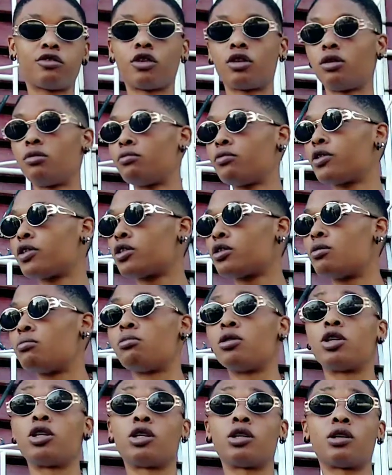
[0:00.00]
to come for
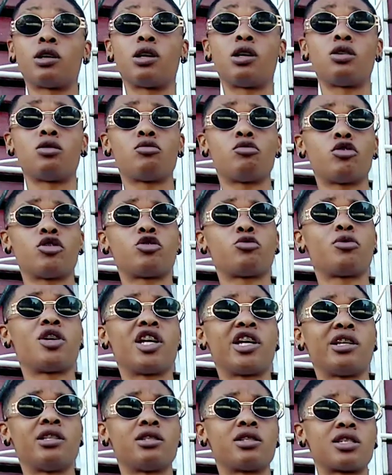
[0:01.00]
some money and it was
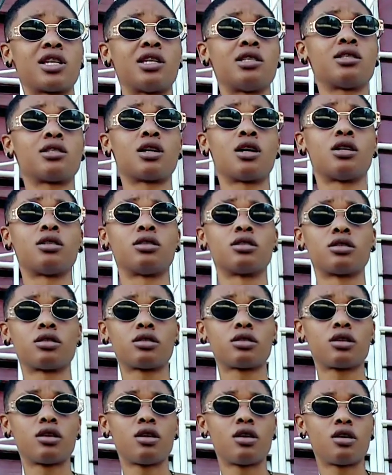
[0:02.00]
way in
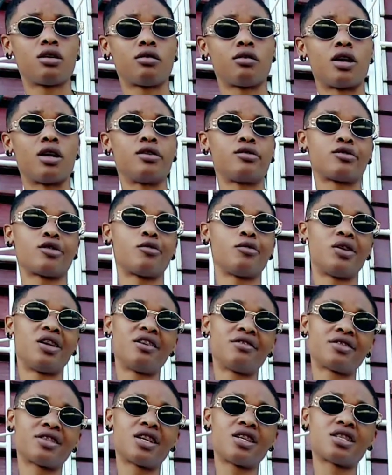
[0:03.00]
sentence. Right, so we
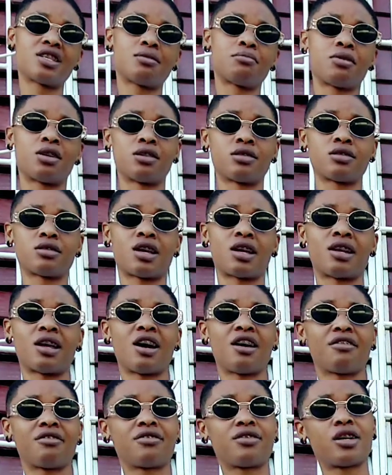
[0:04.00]
left Sentiments, and
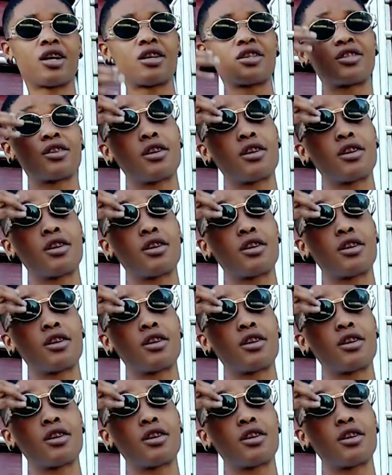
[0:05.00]
after a